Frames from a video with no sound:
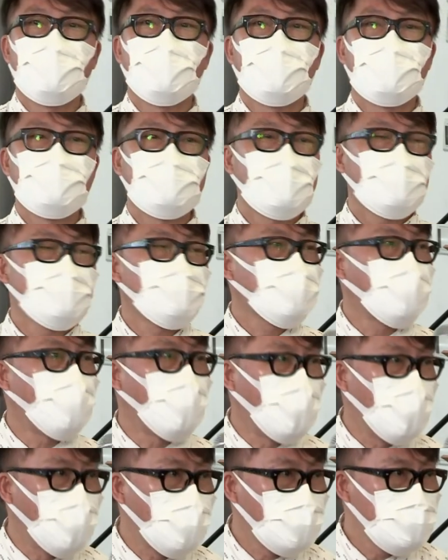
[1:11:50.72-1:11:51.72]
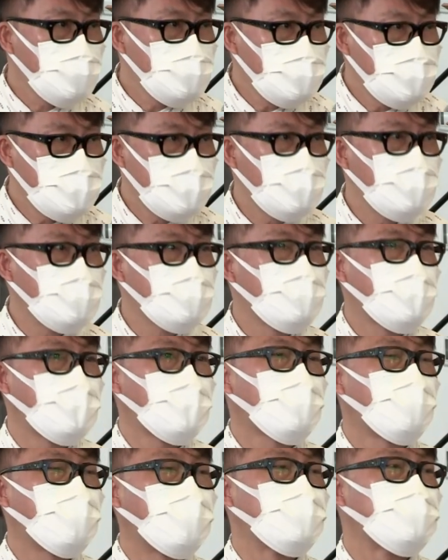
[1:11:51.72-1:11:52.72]
I actually encourage
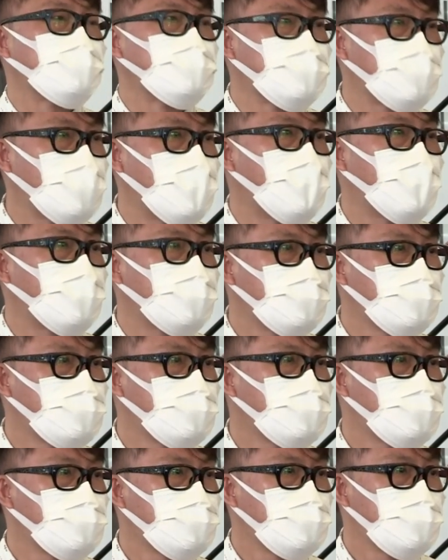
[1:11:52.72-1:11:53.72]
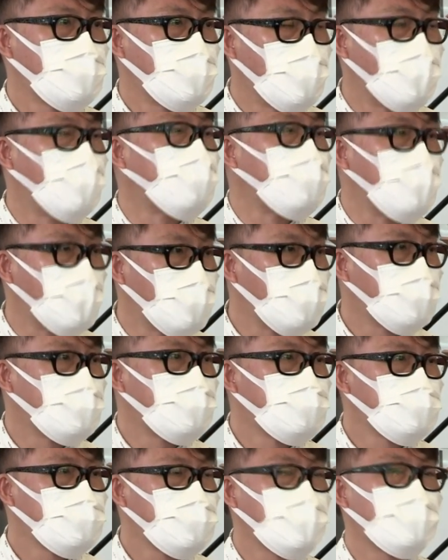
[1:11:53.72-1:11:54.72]
everyone to engage in
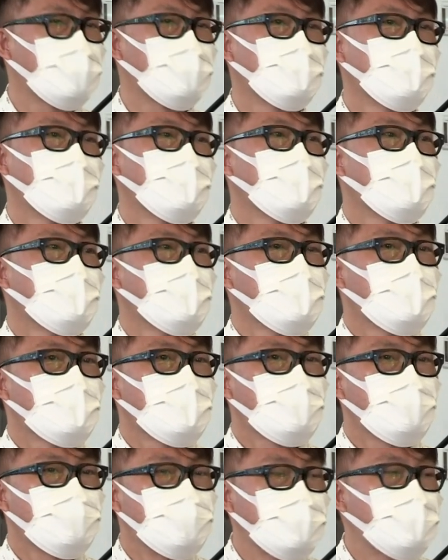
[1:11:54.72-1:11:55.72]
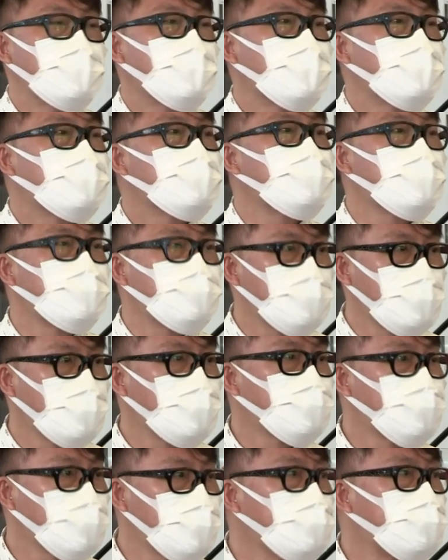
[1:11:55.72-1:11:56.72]
these uh, socially guided
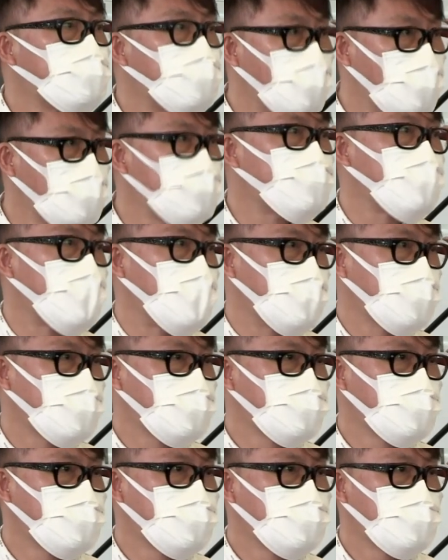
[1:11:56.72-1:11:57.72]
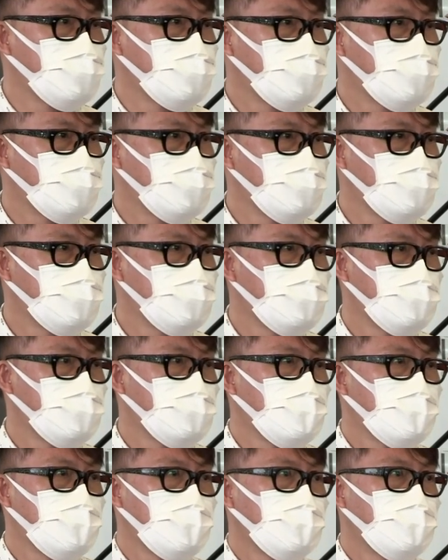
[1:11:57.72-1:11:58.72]
uh, creative social projects
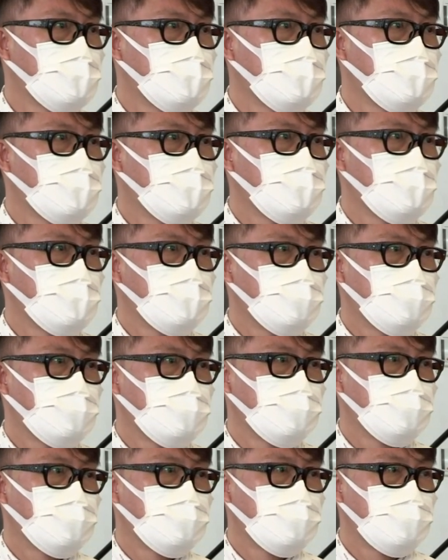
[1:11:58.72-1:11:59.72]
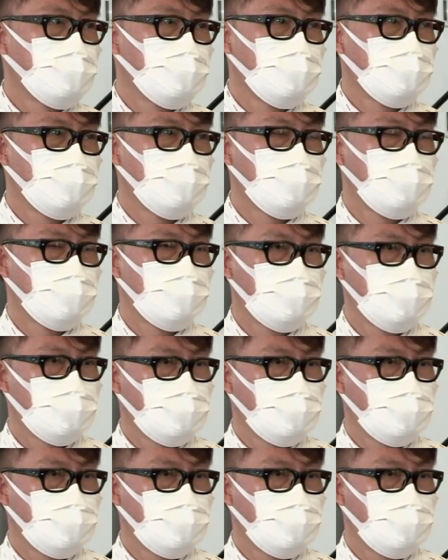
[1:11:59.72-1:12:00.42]
which are guided by the